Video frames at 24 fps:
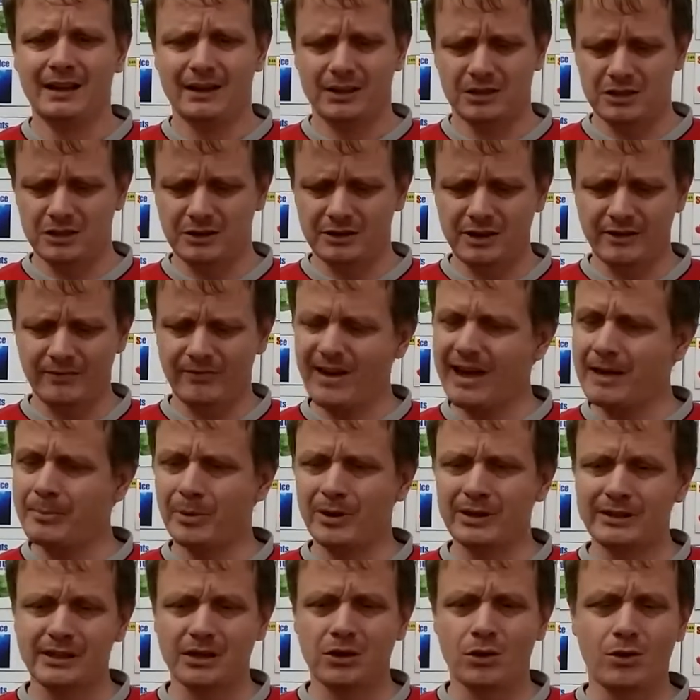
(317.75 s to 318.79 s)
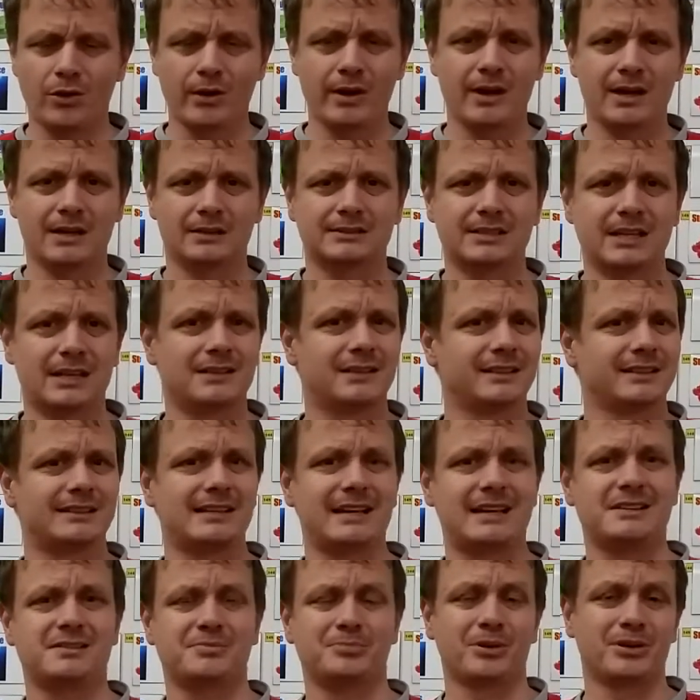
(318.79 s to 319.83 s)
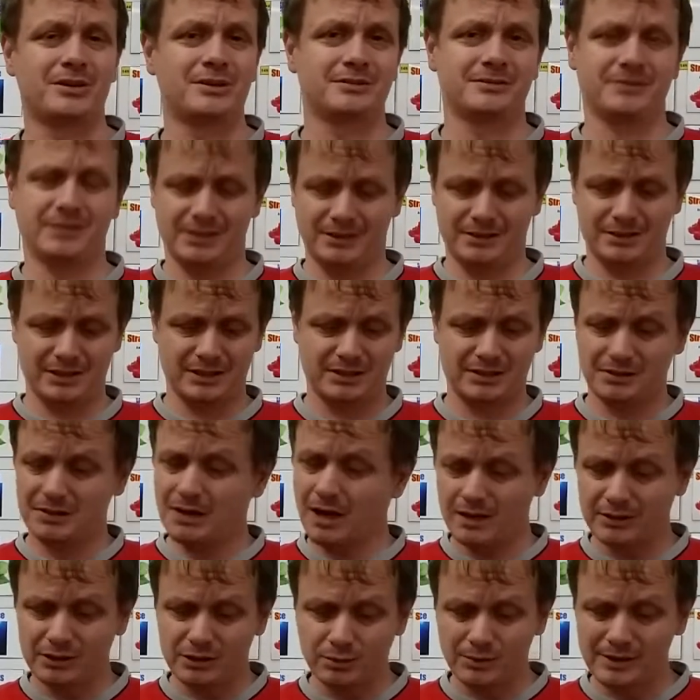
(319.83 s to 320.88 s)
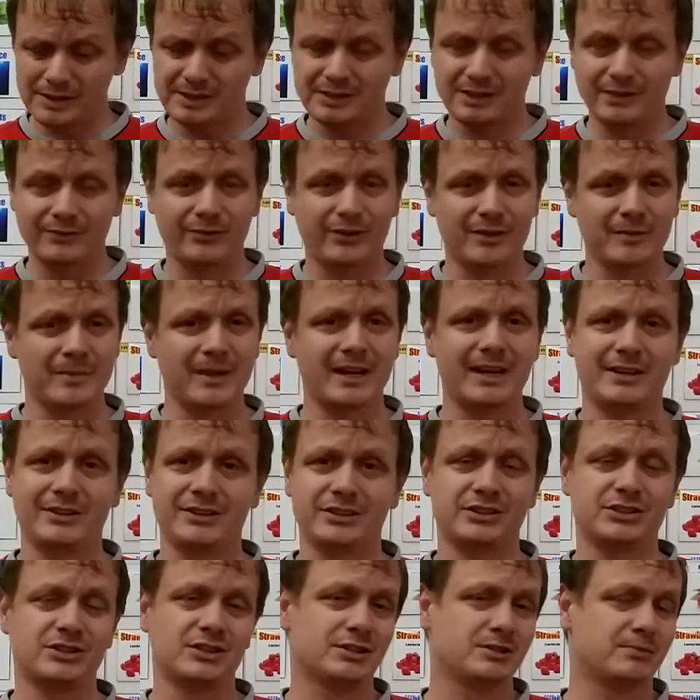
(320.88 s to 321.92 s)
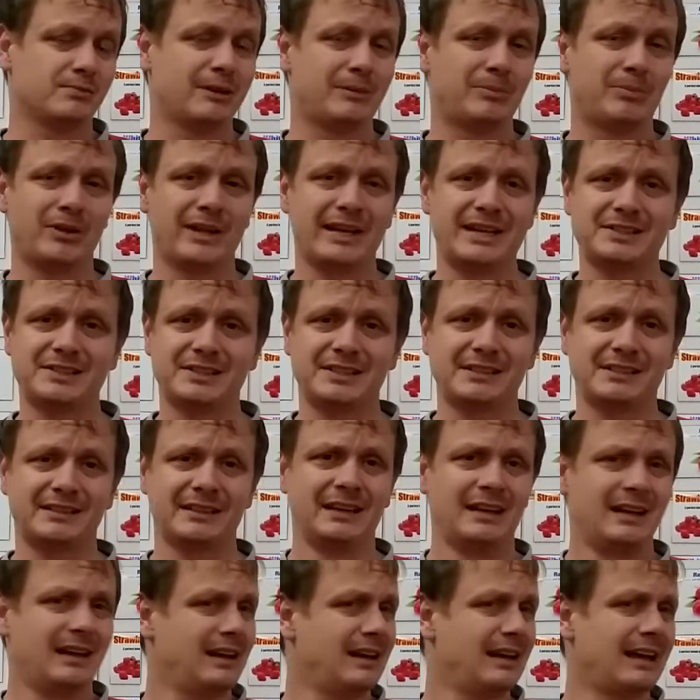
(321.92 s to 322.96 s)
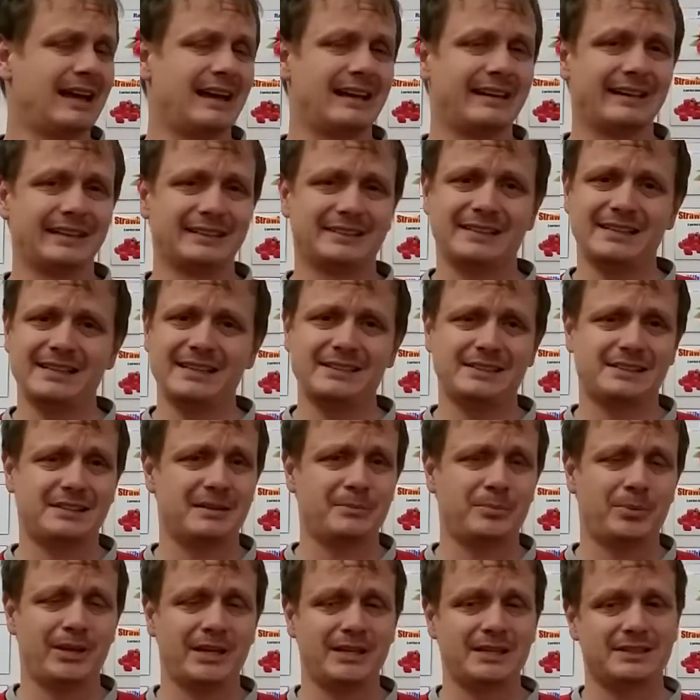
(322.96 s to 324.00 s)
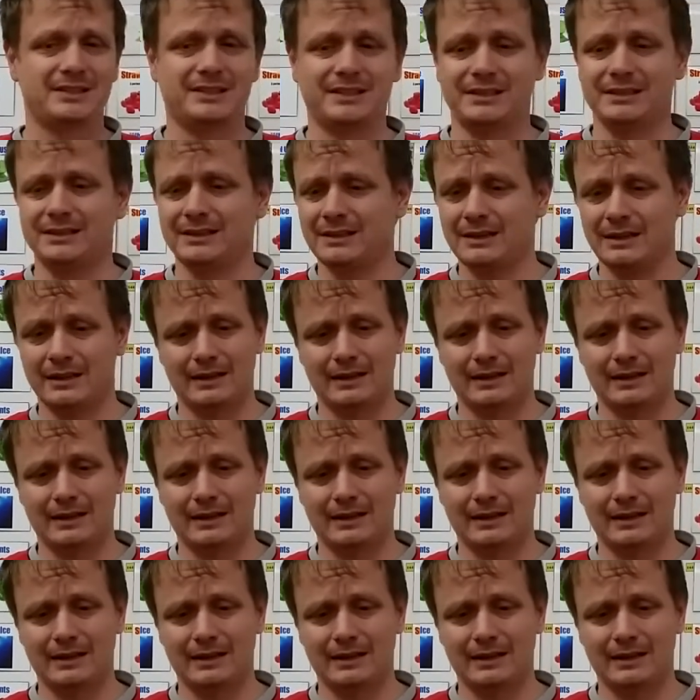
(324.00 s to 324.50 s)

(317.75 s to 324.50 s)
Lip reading: You know, you vape on the coil until it tastes burnt, and you just untwist it from there and you just replace it, and it's easy peasy.